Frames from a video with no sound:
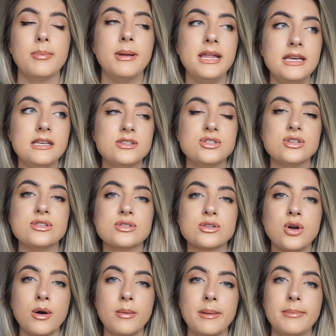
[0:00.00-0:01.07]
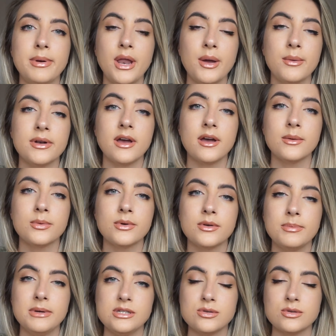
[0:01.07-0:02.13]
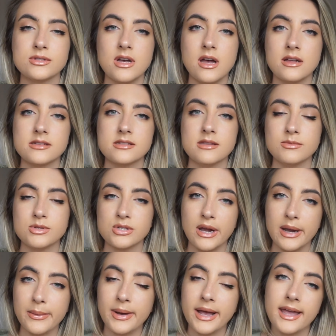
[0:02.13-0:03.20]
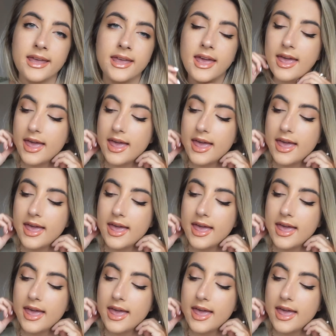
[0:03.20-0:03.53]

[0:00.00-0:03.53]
please just comment below and I will be sure to answer them straight away.